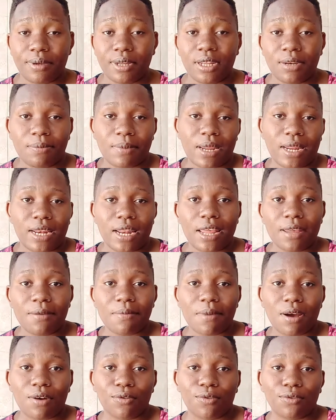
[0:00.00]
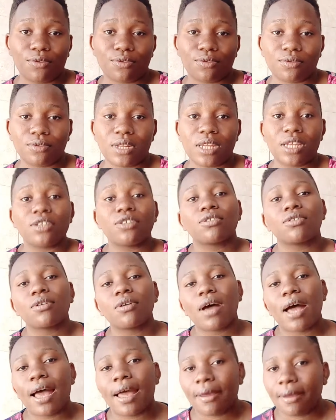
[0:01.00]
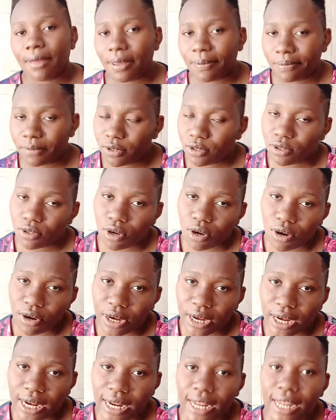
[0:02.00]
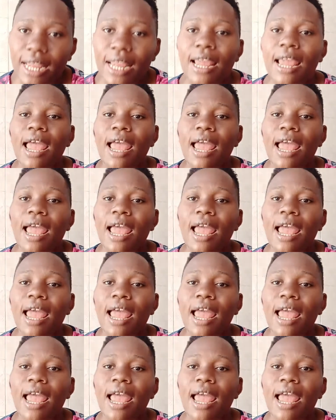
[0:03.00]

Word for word: in my neighborhood today. So I am sorry.